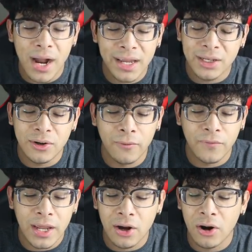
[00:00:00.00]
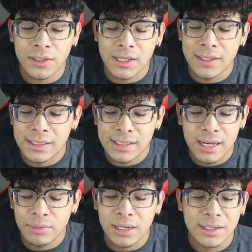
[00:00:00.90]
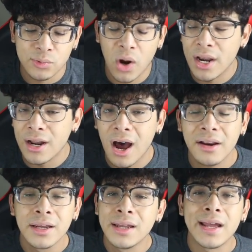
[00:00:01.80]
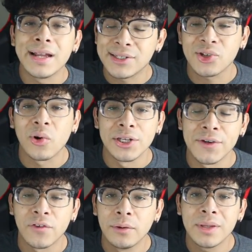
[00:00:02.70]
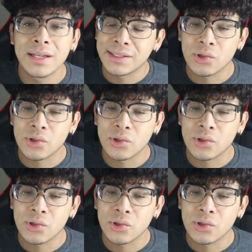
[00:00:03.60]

my, you know, fake cards in this tin because why not? It's storage, you feel me? It's